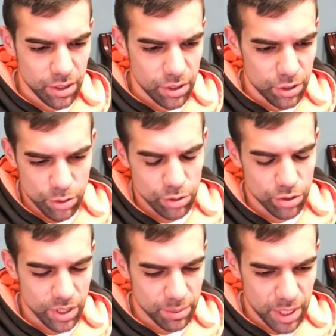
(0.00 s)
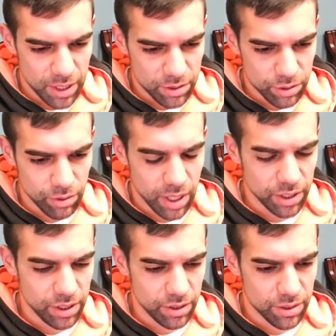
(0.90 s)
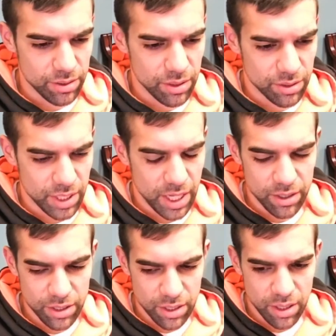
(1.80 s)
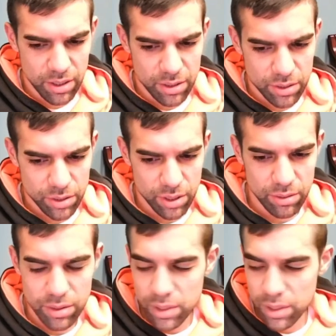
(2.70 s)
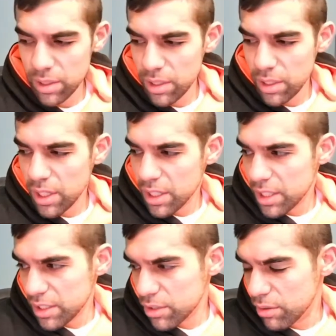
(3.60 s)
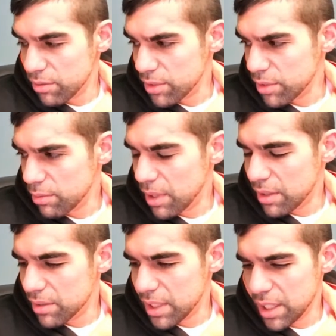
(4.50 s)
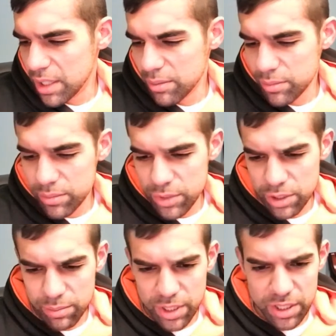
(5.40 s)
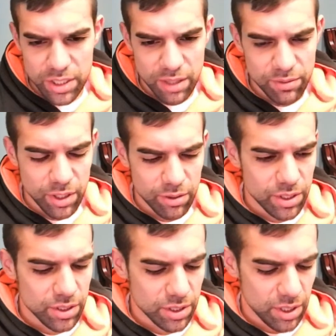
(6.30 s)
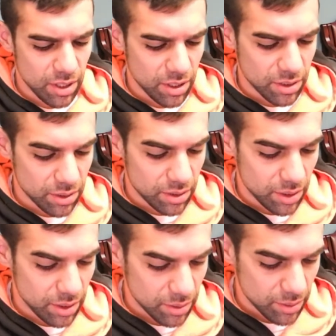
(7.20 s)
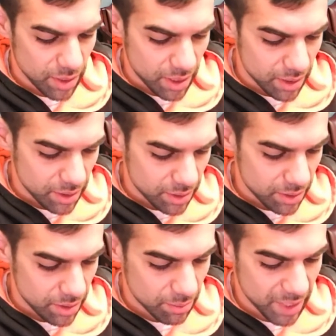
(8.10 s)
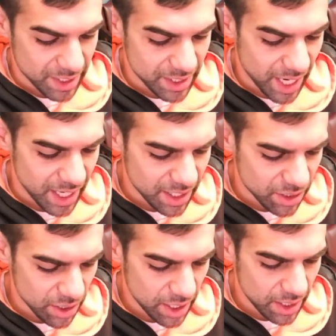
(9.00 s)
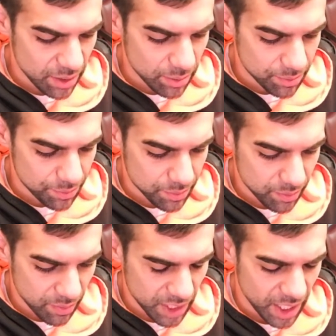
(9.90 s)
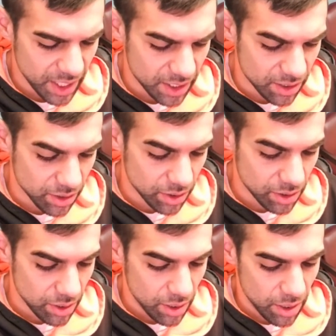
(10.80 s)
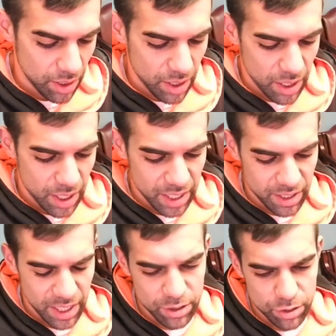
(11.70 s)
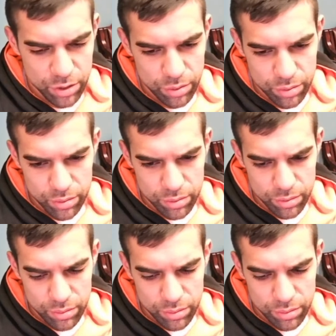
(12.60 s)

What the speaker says: usually I'm not groggy or tired at all. So that's going really well. Some things I've noticed on my diet side is I like to